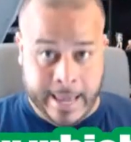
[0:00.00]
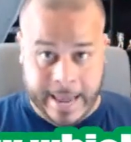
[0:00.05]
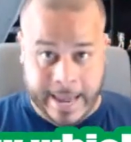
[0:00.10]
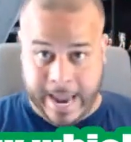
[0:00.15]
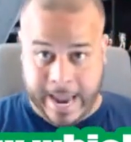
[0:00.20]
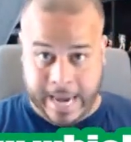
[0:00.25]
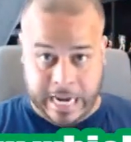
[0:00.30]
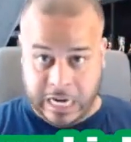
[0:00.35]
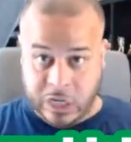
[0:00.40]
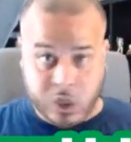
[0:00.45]

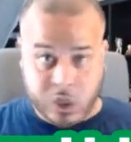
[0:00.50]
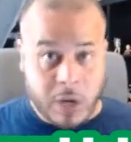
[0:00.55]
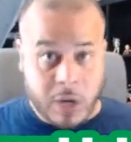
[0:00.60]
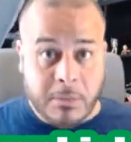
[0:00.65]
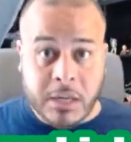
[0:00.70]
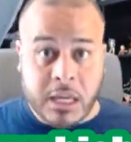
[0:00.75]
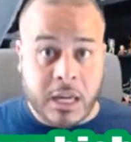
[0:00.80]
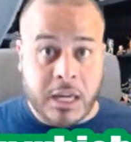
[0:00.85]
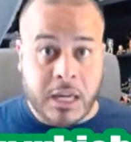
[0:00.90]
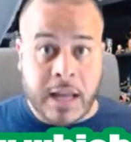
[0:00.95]
And then the chubby
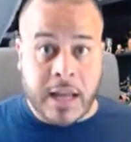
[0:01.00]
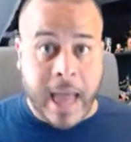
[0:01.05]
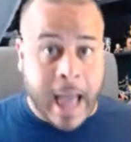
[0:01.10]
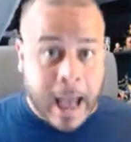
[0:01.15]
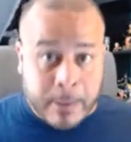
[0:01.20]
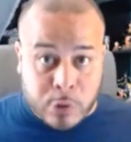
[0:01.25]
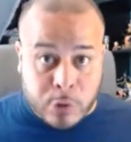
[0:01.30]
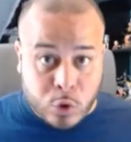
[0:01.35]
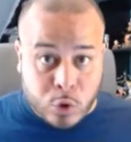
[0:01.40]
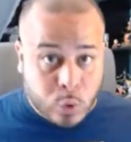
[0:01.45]
kid
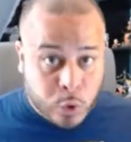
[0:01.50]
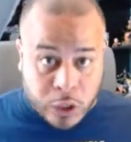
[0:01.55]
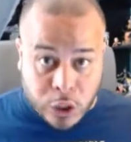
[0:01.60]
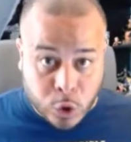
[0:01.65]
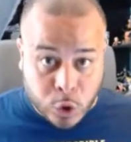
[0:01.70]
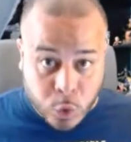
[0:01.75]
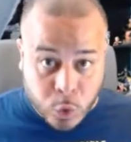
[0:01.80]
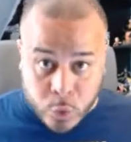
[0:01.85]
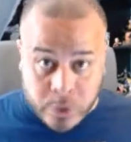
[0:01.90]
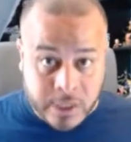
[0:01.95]
absolutely
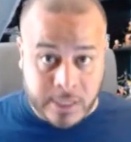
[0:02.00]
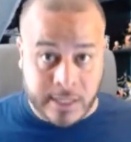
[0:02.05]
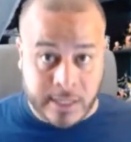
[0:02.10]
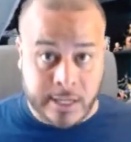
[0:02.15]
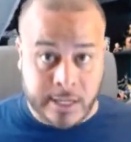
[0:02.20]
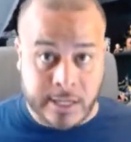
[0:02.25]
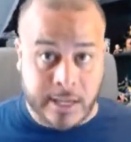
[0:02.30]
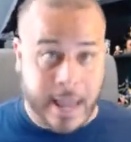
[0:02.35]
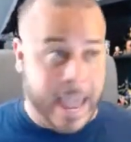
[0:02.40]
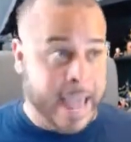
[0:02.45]
loses
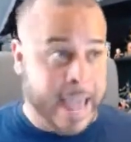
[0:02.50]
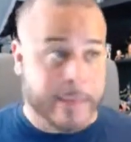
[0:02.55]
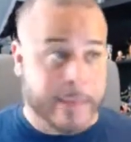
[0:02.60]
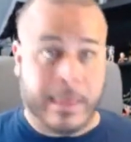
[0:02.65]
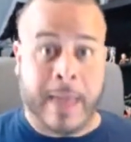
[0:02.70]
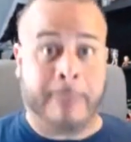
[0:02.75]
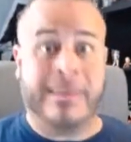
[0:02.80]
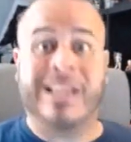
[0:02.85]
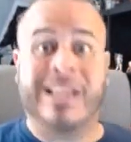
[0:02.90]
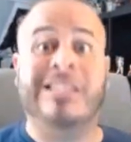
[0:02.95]
it and
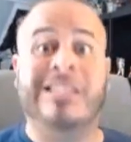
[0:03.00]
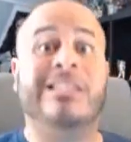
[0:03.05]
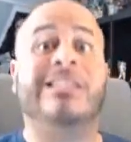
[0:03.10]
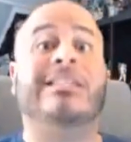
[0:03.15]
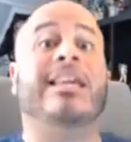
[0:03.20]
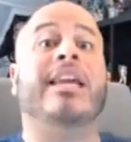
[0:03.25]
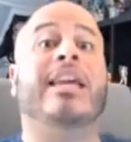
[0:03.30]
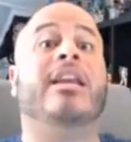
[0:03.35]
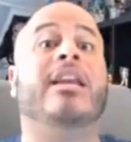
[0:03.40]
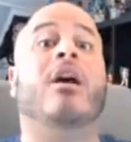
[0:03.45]
like picks this
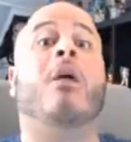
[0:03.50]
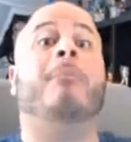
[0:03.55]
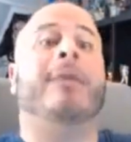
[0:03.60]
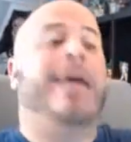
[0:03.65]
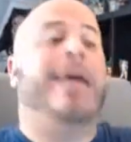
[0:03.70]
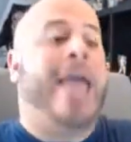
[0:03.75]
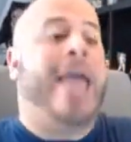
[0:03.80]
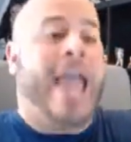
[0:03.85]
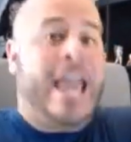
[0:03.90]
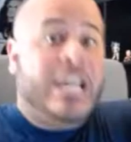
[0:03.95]
kid up
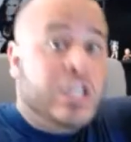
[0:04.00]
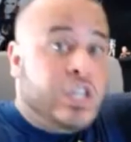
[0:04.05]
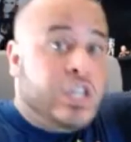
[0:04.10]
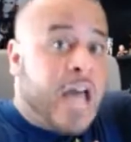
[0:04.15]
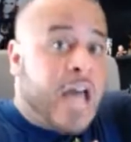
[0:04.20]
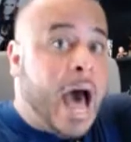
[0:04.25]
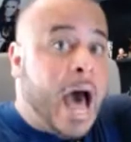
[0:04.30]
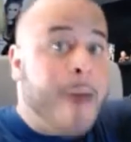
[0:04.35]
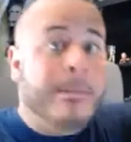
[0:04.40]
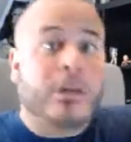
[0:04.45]
and
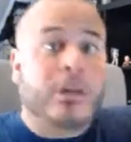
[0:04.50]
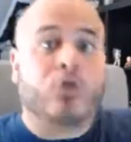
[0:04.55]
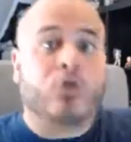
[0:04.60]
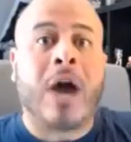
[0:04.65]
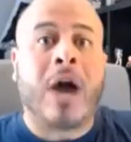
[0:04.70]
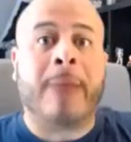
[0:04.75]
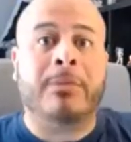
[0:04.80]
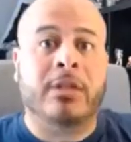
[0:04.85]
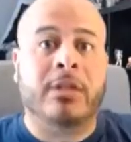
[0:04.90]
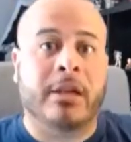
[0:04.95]
atomic
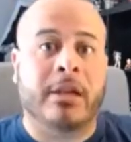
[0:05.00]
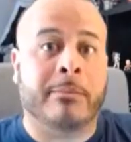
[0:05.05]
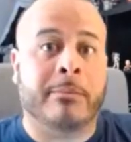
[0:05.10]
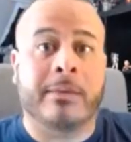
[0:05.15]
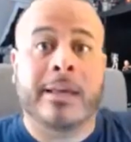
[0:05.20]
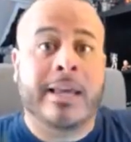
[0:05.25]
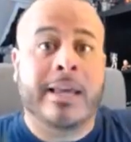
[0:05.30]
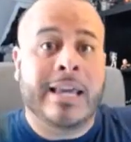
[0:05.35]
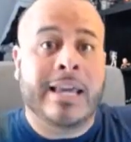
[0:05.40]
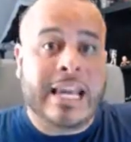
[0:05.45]
drops him
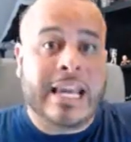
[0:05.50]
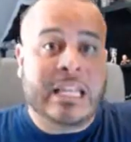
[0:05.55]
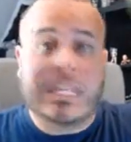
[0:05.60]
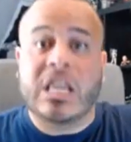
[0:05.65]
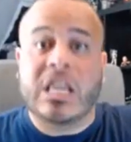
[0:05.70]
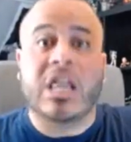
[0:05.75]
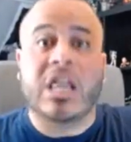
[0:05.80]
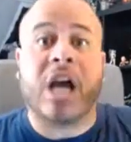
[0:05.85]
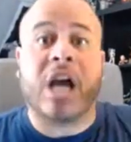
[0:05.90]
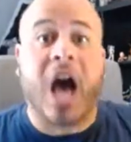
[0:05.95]
into
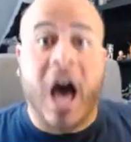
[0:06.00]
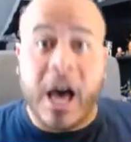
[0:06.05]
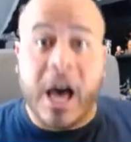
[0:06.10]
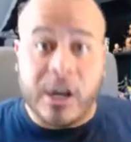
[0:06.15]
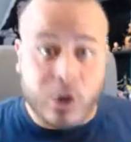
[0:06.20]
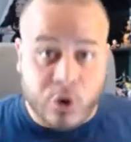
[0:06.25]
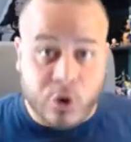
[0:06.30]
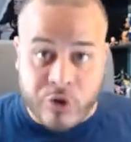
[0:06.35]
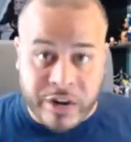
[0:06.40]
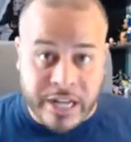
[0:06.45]
the
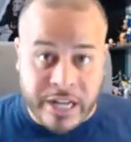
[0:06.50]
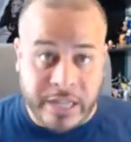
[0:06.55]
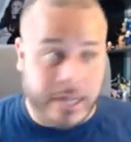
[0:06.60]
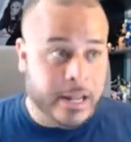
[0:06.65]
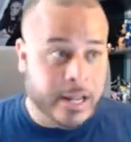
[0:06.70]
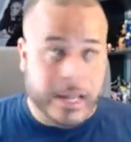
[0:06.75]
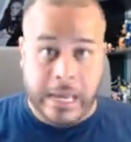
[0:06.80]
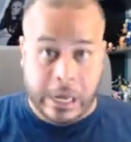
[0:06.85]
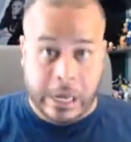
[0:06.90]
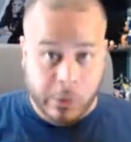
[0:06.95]
concrete.
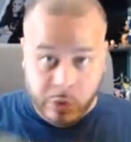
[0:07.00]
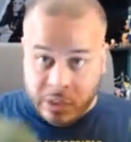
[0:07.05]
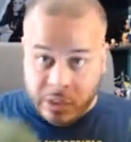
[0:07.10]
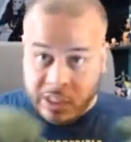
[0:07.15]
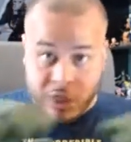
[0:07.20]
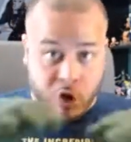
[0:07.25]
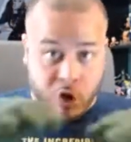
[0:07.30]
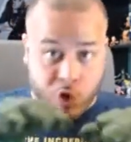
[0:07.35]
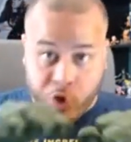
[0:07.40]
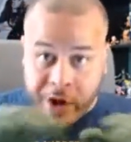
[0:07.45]
It was
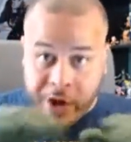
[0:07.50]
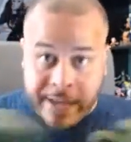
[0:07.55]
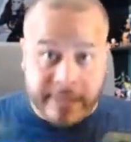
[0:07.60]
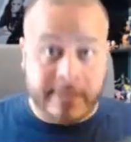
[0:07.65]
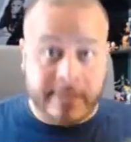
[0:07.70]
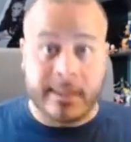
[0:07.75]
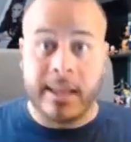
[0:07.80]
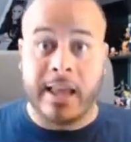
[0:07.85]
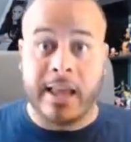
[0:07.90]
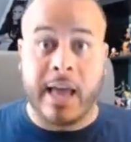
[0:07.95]
the
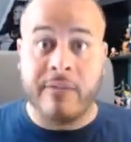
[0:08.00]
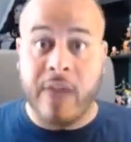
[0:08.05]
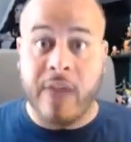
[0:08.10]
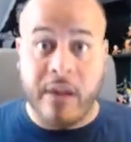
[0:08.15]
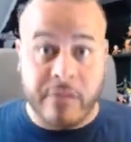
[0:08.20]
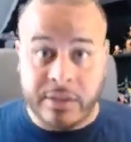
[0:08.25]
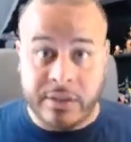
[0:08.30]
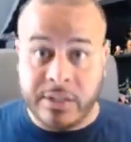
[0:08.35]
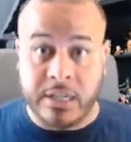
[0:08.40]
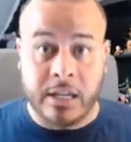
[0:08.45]
greatest thing I've
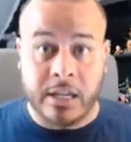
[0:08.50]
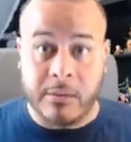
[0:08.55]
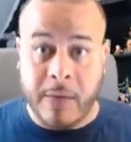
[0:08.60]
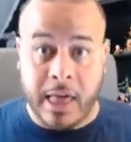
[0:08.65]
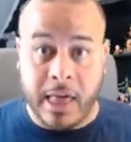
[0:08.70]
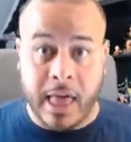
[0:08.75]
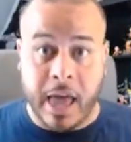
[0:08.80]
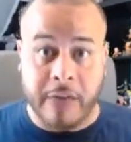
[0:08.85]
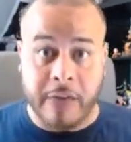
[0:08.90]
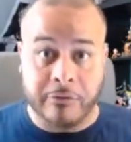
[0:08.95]
ever seen in my
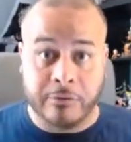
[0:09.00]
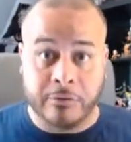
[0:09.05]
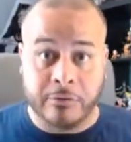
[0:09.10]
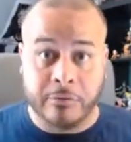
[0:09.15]
life.